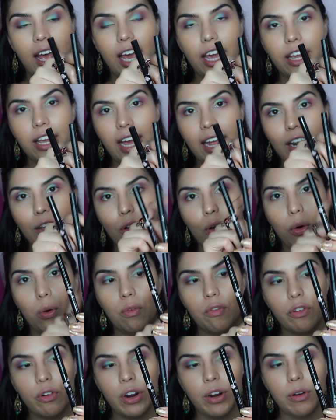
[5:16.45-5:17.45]
I kind of go
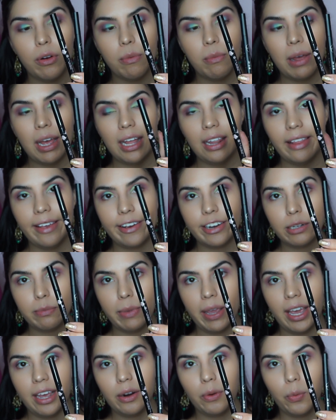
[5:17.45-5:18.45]
over my lash
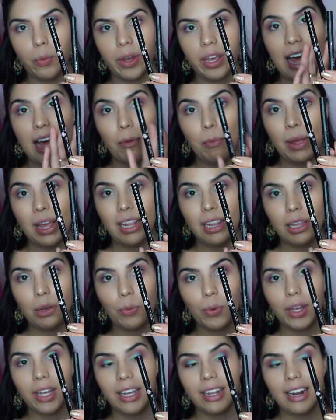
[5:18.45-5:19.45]
band with my
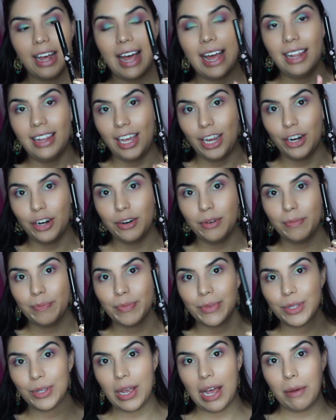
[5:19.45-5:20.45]
liquid eyeliner.
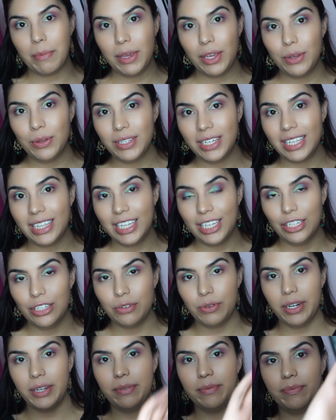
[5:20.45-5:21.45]
So I'll be using these
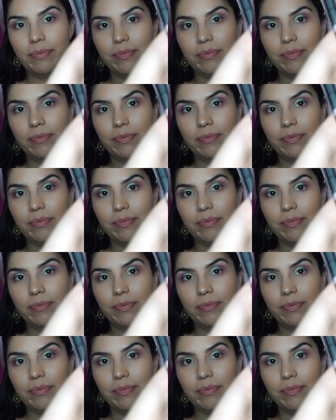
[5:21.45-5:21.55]
three.